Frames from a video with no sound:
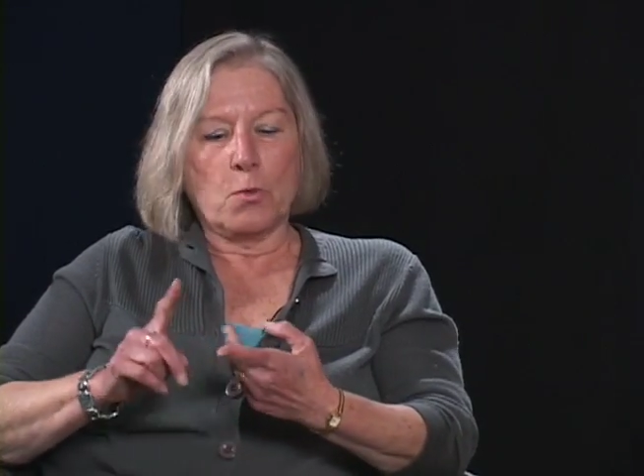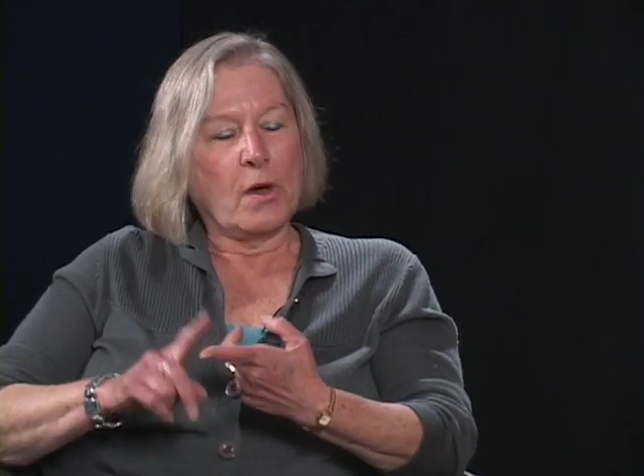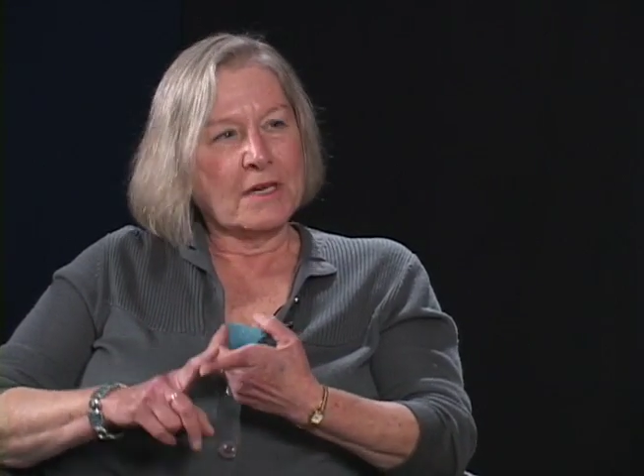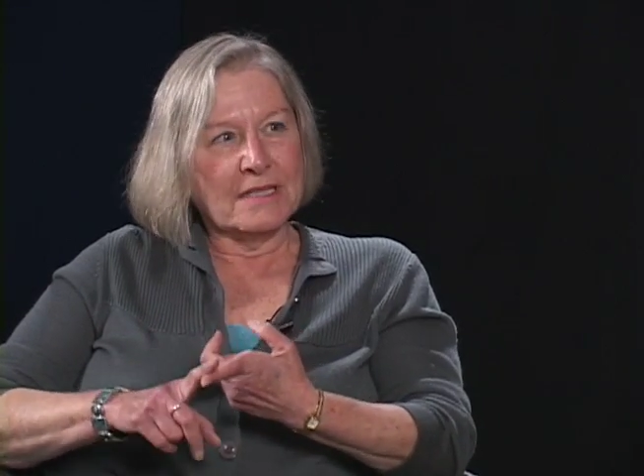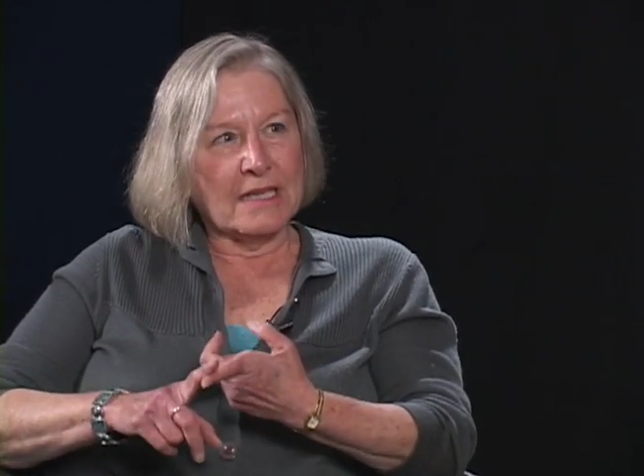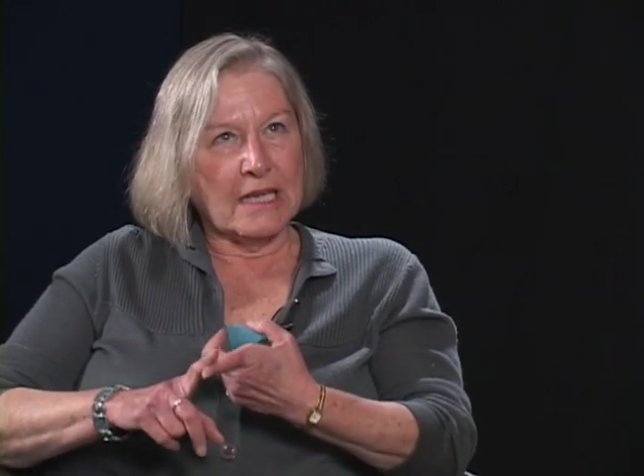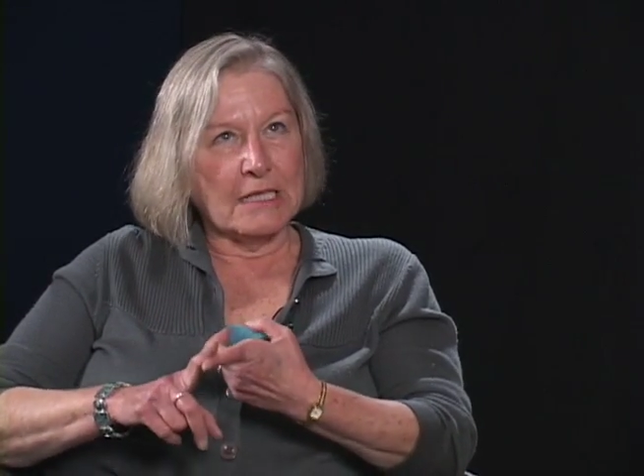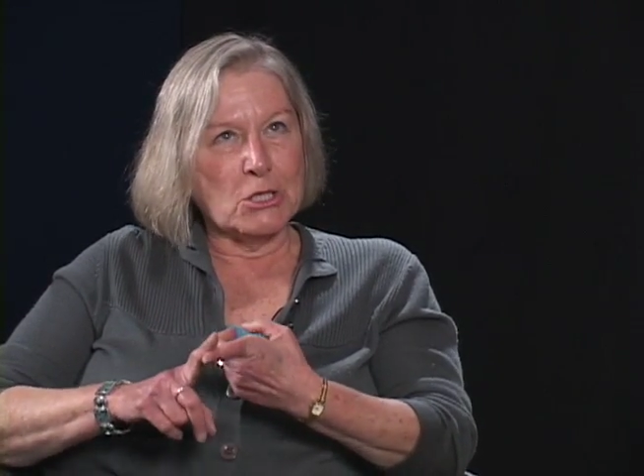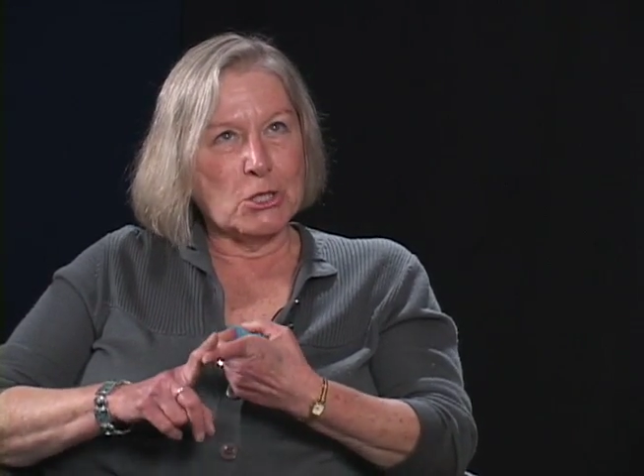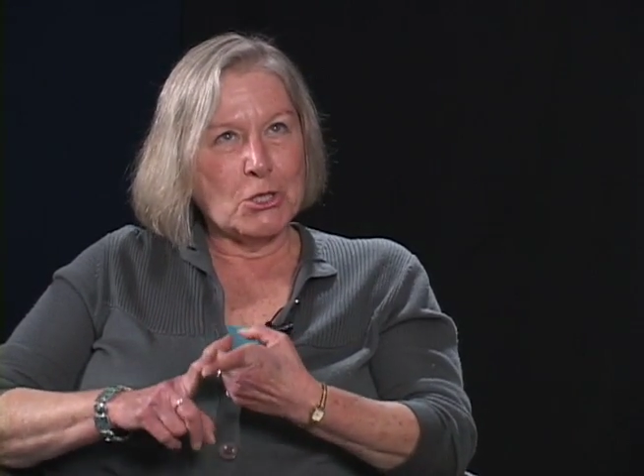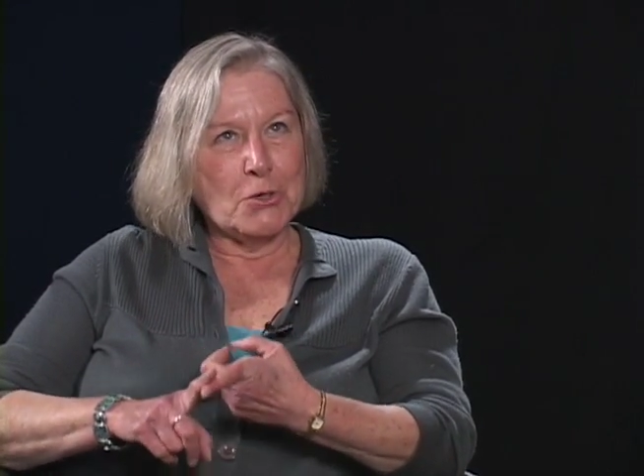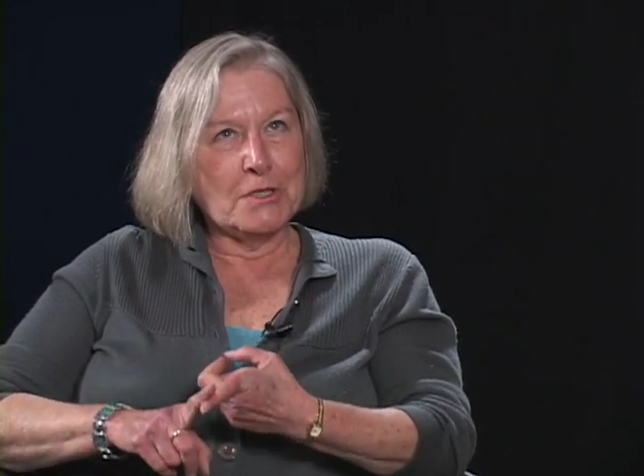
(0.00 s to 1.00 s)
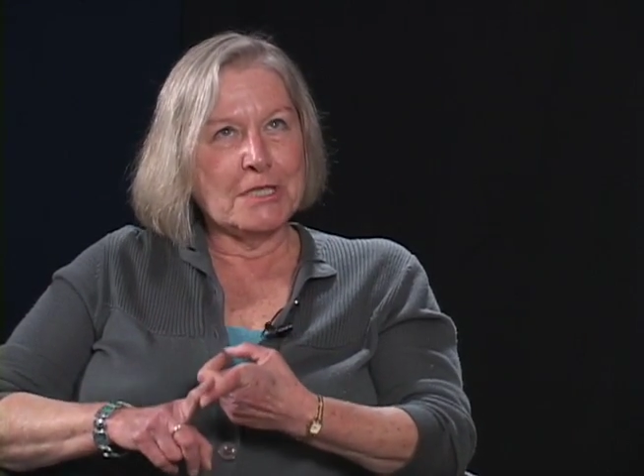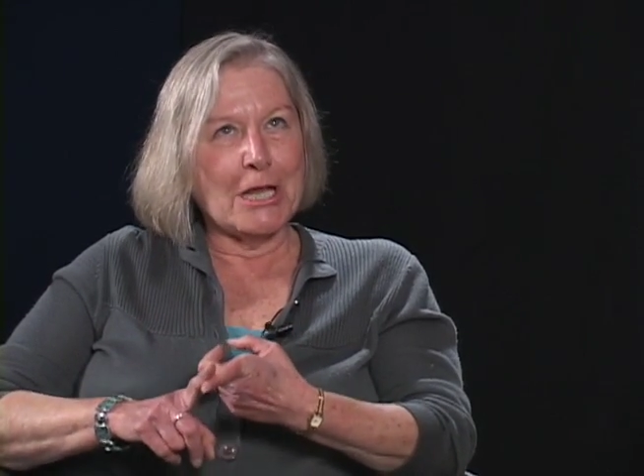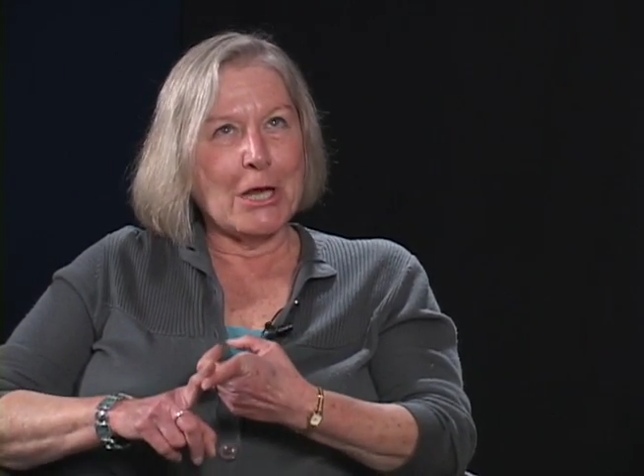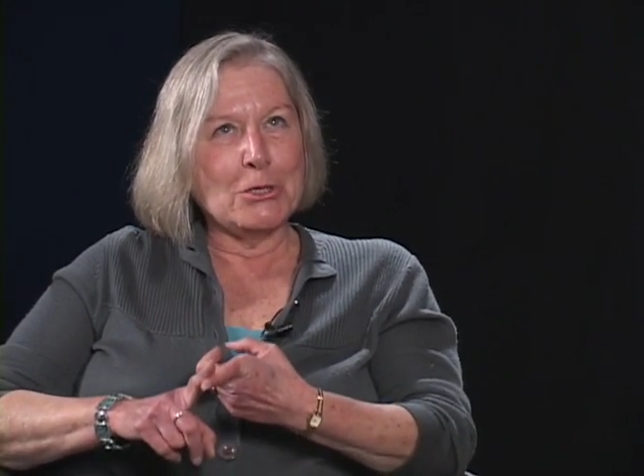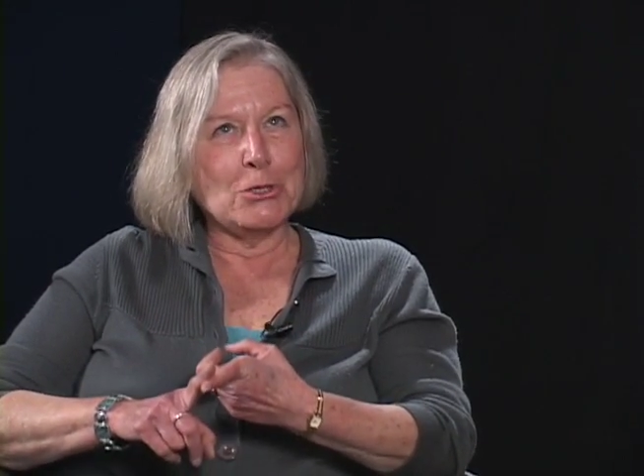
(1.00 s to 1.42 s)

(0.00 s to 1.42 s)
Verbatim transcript: One is on Tuesday,